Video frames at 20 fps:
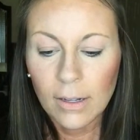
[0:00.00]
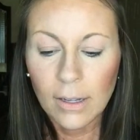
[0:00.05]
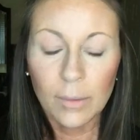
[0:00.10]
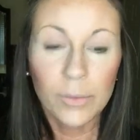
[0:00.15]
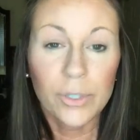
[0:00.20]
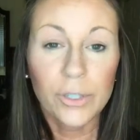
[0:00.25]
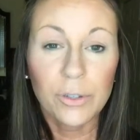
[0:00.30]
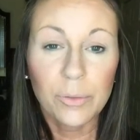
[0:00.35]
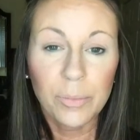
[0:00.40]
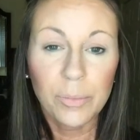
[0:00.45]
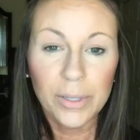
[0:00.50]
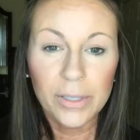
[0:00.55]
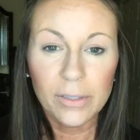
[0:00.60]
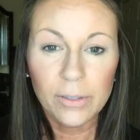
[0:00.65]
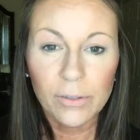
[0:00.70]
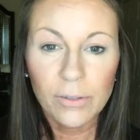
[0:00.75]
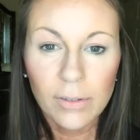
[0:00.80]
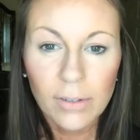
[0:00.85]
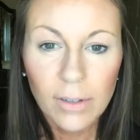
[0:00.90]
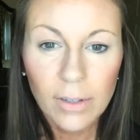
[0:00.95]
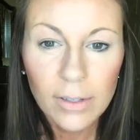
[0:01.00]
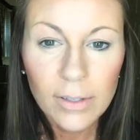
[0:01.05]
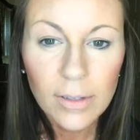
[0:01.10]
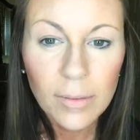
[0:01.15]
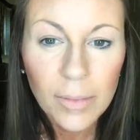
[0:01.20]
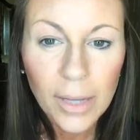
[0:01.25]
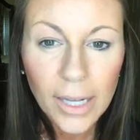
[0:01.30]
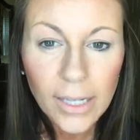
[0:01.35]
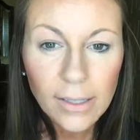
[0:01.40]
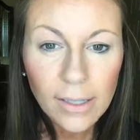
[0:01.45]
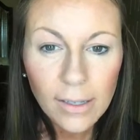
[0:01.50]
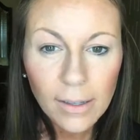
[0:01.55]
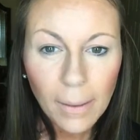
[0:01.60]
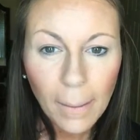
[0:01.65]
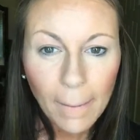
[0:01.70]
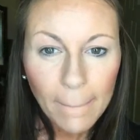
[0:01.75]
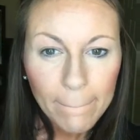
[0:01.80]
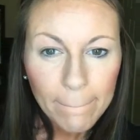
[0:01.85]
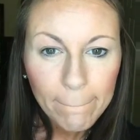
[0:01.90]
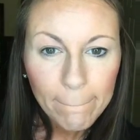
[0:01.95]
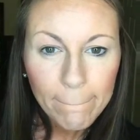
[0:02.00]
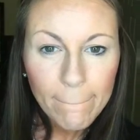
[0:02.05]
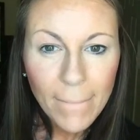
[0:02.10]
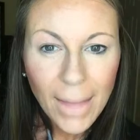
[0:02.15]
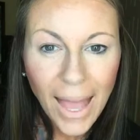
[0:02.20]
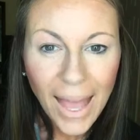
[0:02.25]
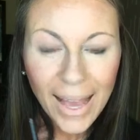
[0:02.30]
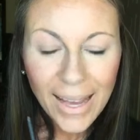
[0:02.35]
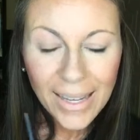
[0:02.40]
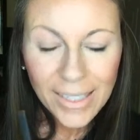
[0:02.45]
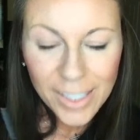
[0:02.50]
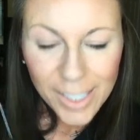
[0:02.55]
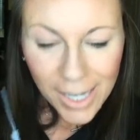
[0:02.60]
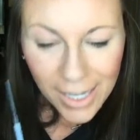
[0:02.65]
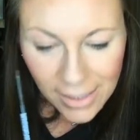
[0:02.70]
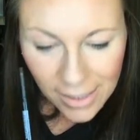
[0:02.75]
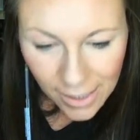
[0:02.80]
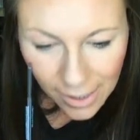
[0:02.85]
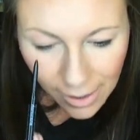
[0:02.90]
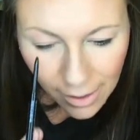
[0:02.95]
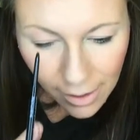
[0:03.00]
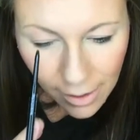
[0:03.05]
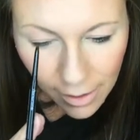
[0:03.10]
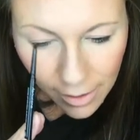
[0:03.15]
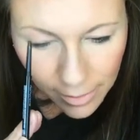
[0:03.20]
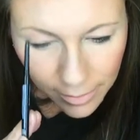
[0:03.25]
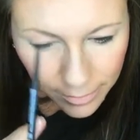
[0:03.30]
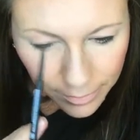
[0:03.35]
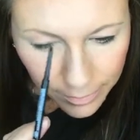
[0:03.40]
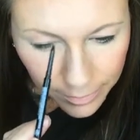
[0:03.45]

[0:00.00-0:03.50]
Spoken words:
I'm going to do the pencil because I'm lazy. Hey, Jessica.